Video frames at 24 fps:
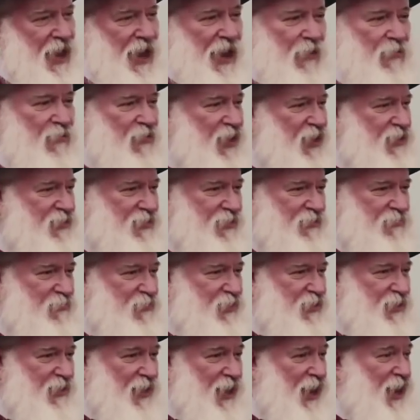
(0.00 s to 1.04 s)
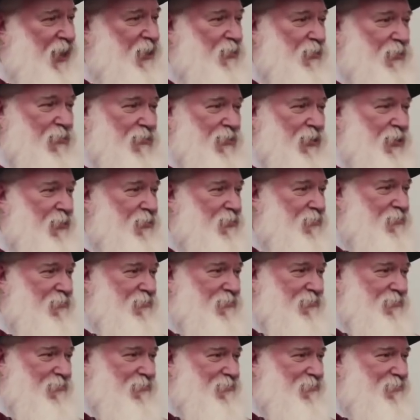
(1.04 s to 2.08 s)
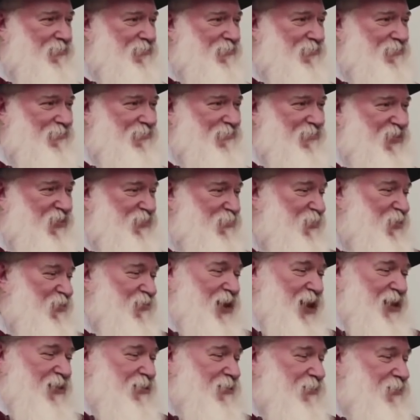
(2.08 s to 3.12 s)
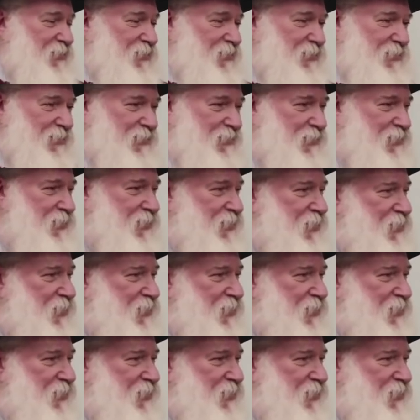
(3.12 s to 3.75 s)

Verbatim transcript: How that can be, I don't know. It's miraculous.